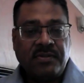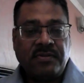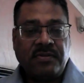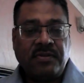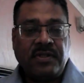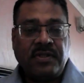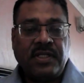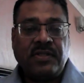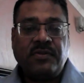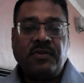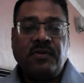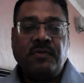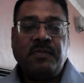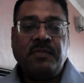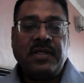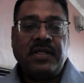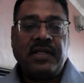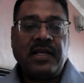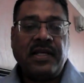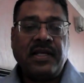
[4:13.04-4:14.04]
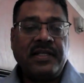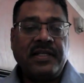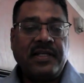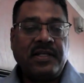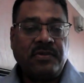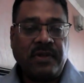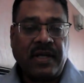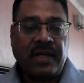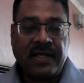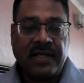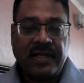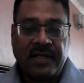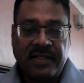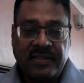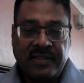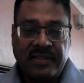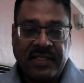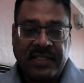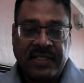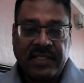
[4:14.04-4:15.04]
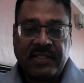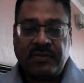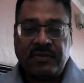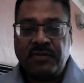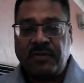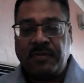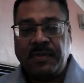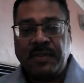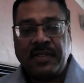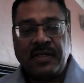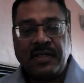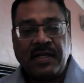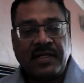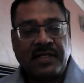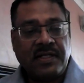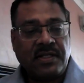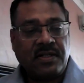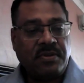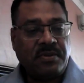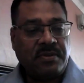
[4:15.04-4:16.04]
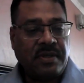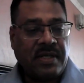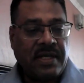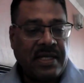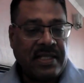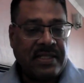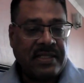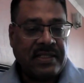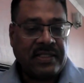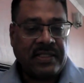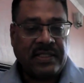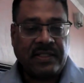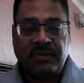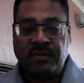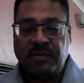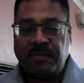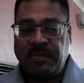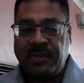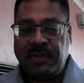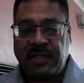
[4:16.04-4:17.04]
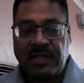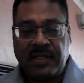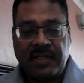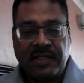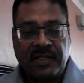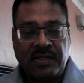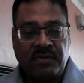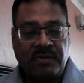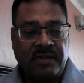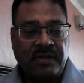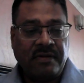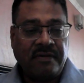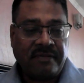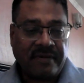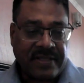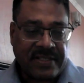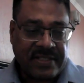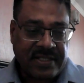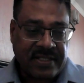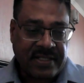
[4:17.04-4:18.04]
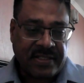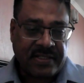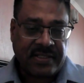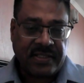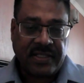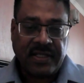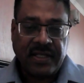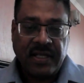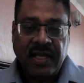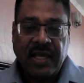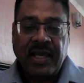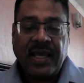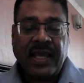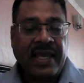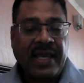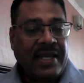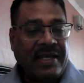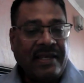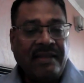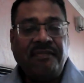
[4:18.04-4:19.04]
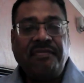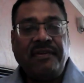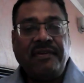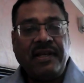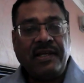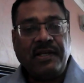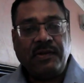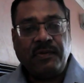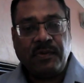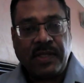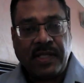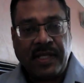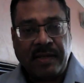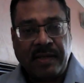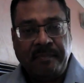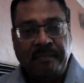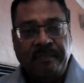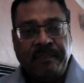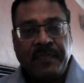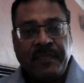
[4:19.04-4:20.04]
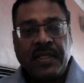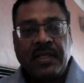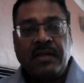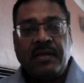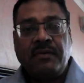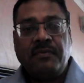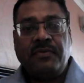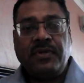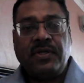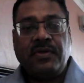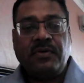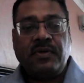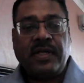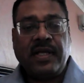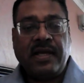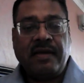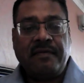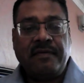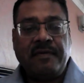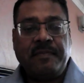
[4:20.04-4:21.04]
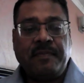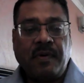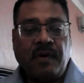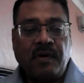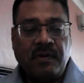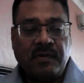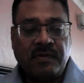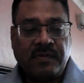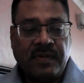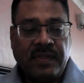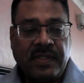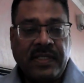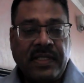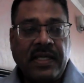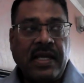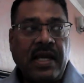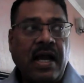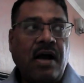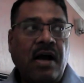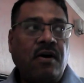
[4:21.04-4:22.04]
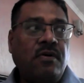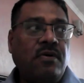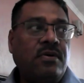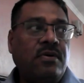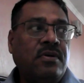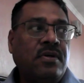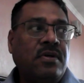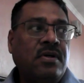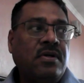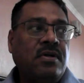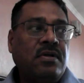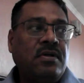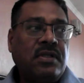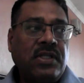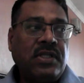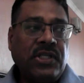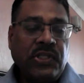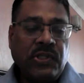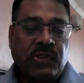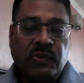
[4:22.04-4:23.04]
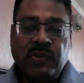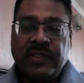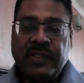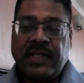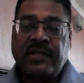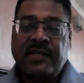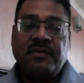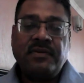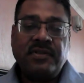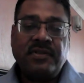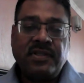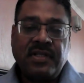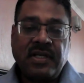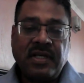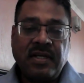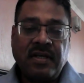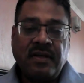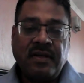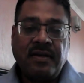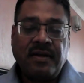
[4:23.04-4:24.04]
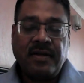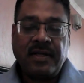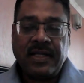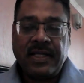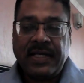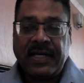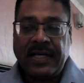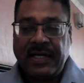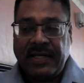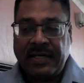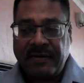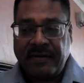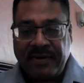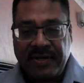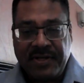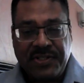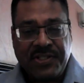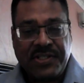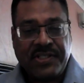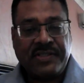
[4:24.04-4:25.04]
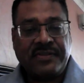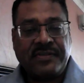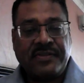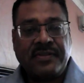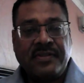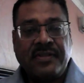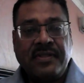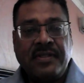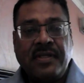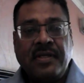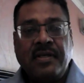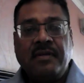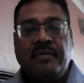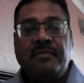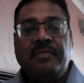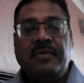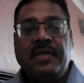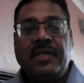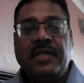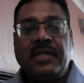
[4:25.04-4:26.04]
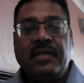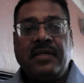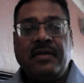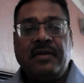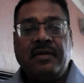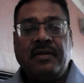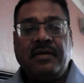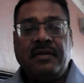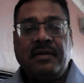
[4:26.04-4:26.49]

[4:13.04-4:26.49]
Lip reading: So it could be related to energy, it could be related to health, it could be related to infrastructure, any field you name, we could have a policy how new technological interventions be